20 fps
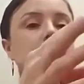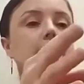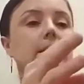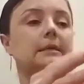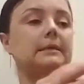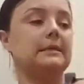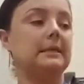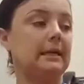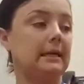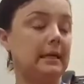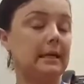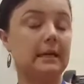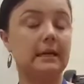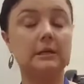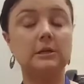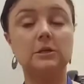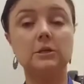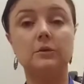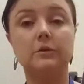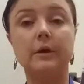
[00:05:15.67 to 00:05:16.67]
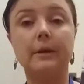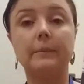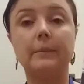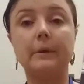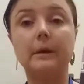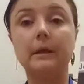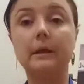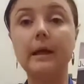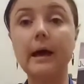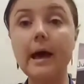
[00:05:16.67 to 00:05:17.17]
Does he interrupt
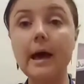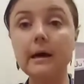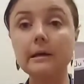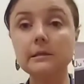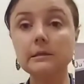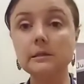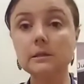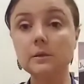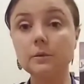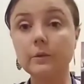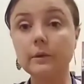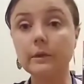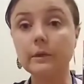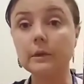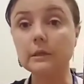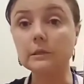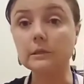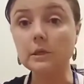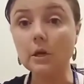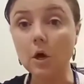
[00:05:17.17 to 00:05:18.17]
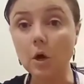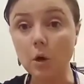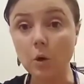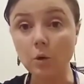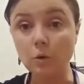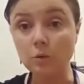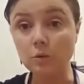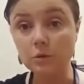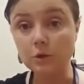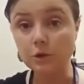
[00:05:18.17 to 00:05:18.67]
class with his
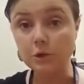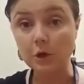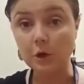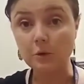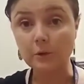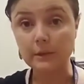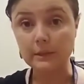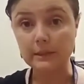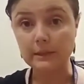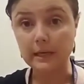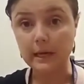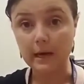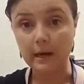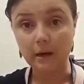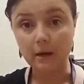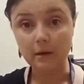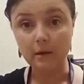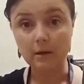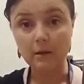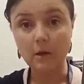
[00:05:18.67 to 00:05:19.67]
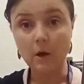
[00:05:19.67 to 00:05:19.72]
own show and tell?